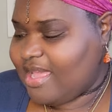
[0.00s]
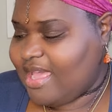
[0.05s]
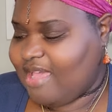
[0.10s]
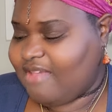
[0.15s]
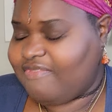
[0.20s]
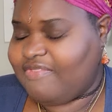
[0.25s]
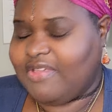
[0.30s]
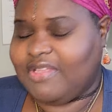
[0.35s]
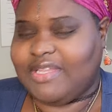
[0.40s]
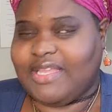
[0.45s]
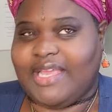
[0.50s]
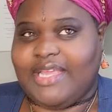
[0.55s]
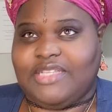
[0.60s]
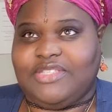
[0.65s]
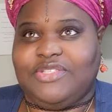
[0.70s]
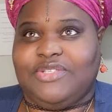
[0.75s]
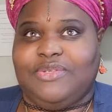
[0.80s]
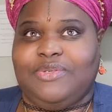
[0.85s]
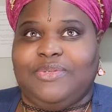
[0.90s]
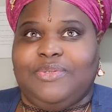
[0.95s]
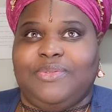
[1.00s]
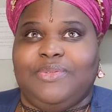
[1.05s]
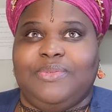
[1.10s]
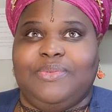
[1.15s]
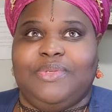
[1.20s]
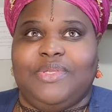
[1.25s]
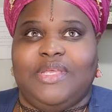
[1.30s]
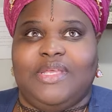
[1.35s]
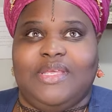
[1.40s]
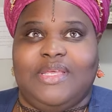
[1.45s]
I feel like too,
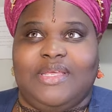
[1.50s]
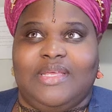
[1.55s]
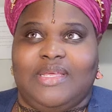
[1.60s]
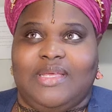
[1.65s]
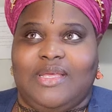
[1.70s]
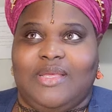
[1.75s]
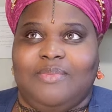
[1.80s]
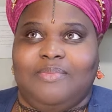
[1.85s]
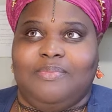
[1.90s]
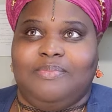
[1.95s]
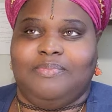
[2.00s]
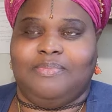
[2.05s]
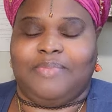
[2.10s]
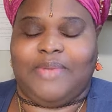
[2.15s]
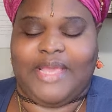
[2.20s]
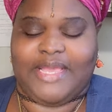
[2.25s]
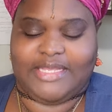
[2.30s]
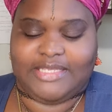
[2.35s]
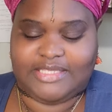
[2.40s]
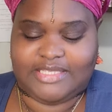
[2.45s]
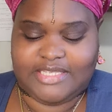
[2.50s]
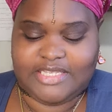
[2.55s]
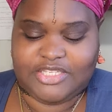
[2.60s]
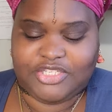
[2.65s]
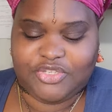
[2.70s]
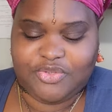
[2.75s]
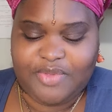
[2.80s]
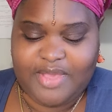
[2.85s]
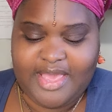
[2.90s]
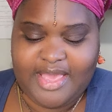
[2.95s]
um, Pisces,
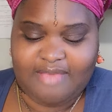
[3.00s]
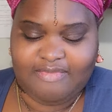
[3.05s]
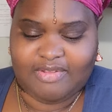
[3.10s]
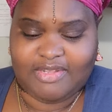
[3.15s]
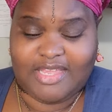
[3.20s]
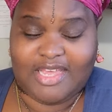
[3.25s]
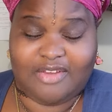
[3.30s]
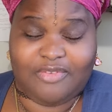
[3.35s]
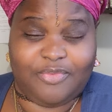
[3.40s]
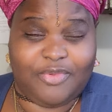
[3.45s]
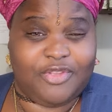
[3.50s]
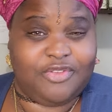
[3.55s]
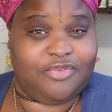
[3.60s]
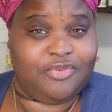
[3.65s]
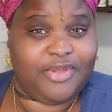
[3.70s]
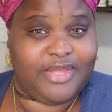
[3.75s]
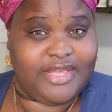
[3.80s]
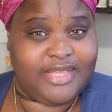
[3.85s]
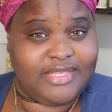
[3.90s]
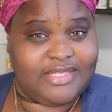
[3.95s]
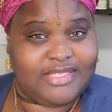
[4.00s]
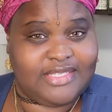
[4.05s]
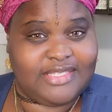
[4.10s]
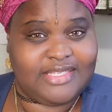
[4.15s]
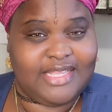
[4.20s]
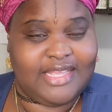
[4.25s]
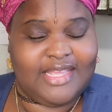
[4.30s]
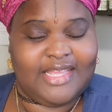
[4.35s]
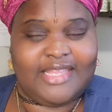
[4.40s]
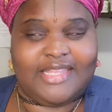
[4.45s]
you have a lot of regrets.
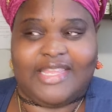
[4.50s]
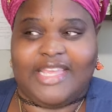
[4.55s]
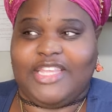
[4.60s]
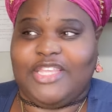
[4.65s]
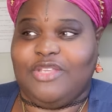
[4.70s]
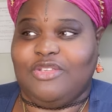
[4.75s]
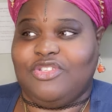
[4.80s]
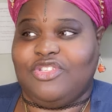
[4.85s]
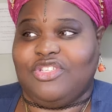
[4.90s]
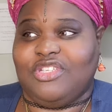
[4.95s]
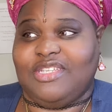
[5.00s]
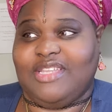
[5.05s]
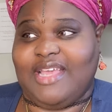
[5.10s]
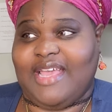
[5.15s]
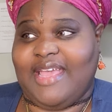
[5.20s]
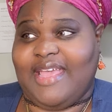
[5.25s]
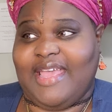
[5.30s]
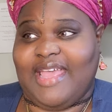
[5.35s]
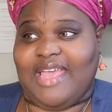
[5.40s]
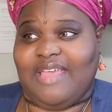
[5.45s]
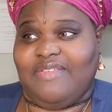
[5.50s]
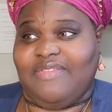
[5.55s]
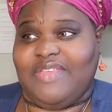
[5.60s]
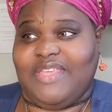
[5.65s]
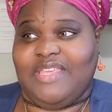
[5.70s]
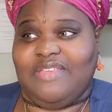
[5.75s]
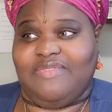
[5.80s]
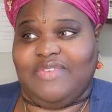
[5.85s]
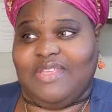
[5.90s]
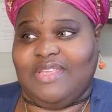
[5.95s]
Like you should not have
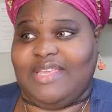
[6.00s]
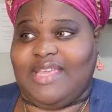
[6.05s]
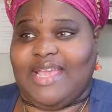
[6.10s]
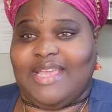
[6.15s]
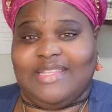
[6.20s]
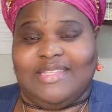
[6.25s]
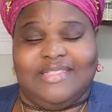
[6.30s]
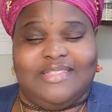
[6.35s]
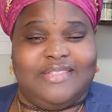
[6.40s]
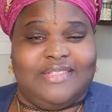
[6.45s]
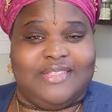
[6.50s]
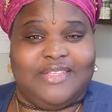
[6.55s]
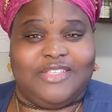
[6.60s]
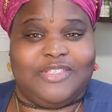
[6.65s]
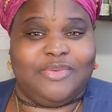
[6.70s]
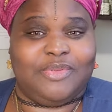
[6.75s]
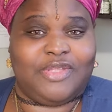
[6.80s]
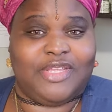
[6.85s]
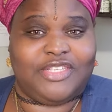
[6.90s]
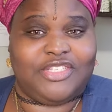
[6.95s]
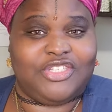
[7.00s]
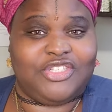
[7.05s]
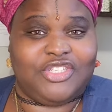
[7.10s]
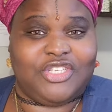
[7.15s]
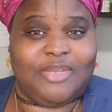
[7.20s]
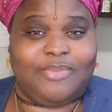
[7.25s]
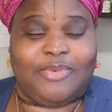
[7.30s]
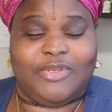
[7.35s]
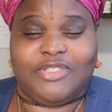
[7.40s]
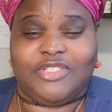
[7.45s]
even gotten to this
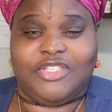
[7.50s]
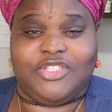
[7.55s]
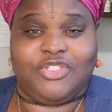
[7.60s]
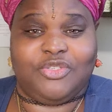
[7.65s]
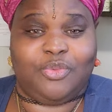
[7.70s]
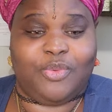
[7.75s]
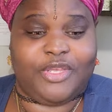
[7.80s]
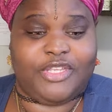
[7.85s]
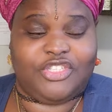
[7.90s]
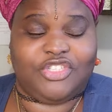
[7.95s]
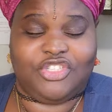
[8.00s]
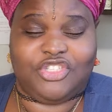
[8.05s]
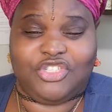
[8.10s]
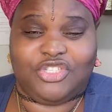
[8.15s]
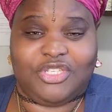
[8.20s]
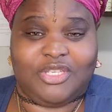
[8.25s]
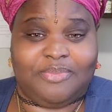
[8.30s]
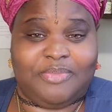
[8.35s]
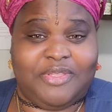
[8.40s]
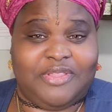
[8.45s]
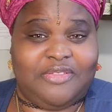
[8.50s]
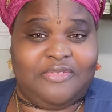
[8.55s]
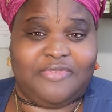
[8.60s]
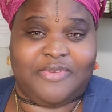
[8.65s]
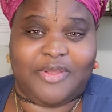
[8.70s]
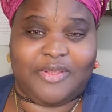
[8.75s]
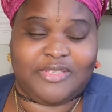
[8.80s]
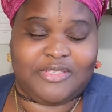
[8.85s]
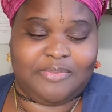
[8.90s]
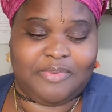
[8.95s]
relationship or situationship in the
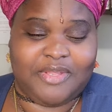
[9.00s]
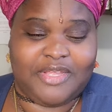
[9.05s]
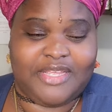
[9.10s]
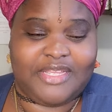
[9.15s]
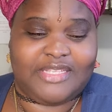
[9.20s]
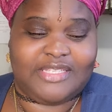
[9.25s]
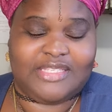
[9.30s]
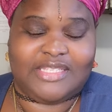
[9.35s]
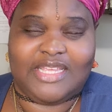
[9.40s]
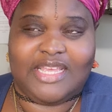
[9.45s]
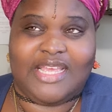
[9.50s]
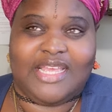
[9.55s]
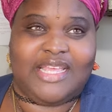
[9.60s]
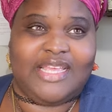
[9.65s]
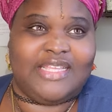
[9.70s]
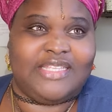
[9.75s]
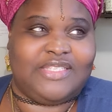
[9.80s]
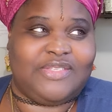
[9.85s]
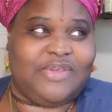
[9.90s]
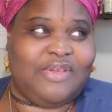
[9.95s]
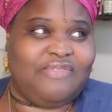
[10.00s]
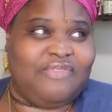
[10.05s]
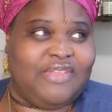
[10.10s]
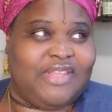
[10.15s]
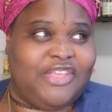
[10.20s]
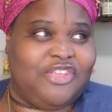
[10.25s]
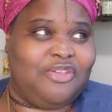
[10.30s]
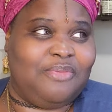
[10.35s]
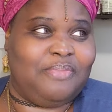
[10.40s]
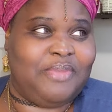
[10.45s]
first place. So I feel
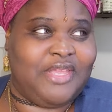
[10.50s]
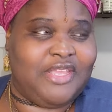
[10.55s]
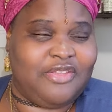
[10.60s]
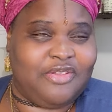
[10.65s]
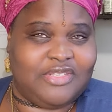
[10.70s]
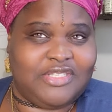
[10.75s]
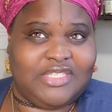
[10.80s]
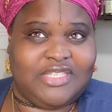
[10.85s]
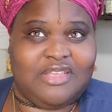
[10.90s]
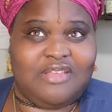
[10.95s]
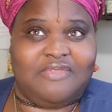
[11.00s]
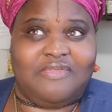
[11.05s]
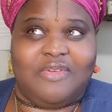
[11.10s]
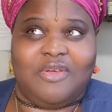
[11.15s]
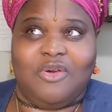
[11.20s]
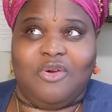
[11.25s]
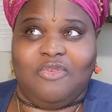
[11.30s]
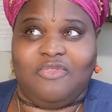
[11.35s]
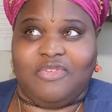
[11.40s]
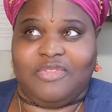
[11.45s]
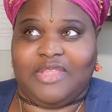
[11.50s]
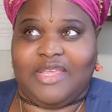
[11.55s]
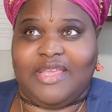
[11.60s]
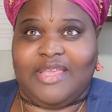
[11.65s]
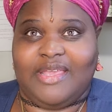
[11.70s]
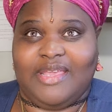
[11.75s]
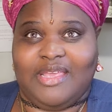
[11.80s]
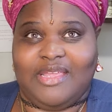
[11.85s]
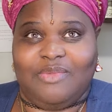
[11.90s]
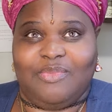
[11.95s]
like you're beating yourself over the
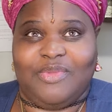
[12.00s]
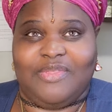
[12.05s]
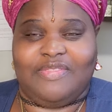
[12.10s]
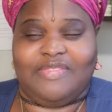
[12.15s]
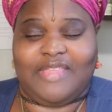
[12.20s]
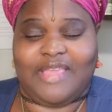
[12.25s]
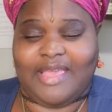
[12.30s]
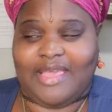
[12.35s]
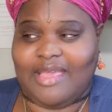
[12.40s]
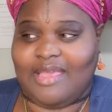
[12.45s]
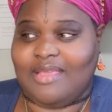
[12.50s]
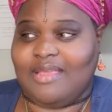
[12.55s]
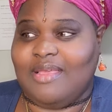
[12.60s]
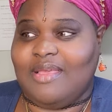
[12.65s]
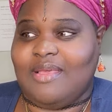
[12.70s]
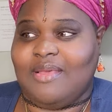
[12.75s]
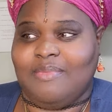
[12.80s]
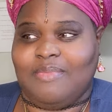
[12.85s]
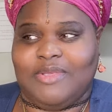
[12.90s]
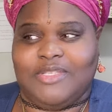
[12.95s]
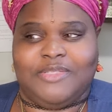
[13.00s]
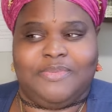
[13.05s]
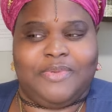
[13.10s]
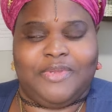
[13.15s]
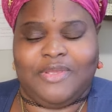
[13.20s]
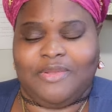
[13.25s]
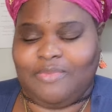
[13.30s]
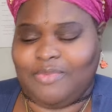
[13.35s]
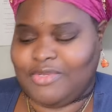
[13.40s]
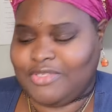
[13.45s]
head with that. But
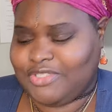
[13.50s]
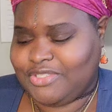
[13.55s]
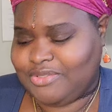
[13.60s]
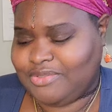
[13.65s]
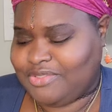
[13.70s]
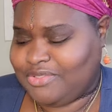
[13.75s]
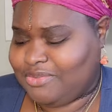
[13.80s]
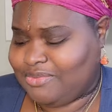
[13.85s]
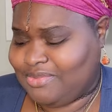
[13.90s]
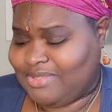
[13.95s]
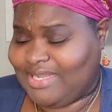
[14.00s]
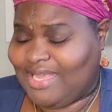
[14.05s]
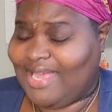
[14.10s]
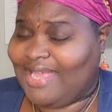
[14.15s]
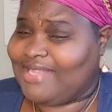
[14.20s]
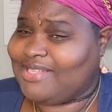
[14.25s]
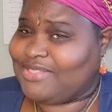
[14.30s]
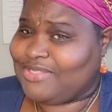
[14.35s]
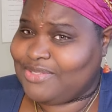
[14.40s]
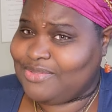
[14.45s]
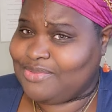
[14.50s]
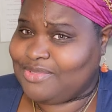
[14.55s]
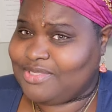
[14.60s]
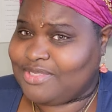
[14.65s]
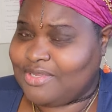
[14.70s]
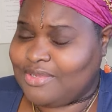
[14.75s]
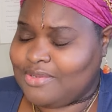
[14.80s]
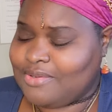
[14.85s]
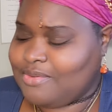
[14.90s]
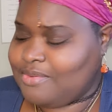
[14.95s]
Spirit wants you to not do
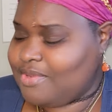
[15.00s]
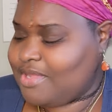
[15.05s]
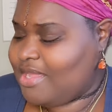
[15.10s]
so